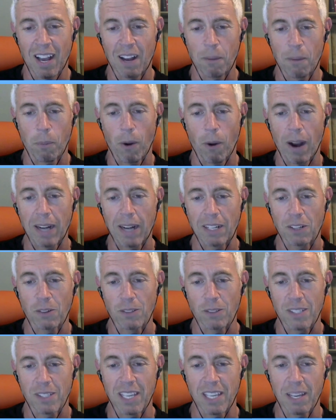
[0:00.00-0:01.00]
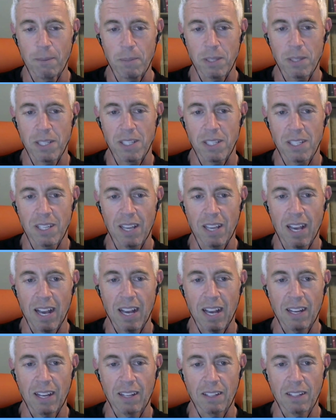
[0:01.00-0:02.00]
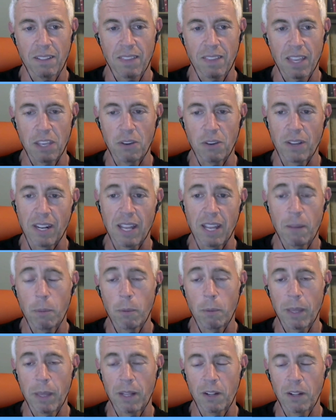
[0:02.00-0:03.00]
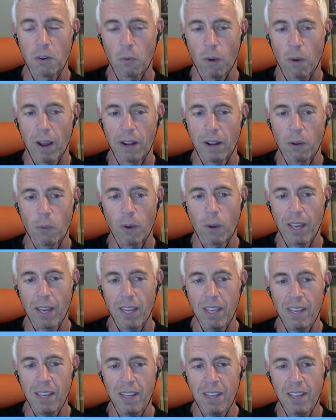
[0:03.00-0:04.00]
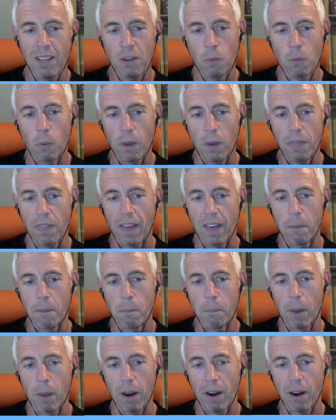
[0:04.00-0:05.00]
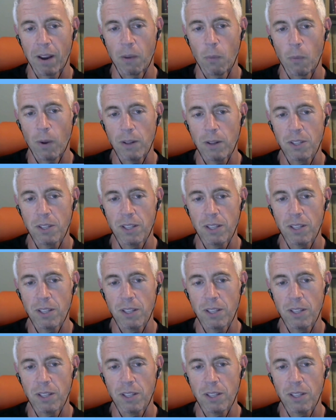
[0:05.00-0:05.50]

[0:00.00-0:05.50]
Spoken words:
practical tips that you can implement right away. With that, Mary, why don't you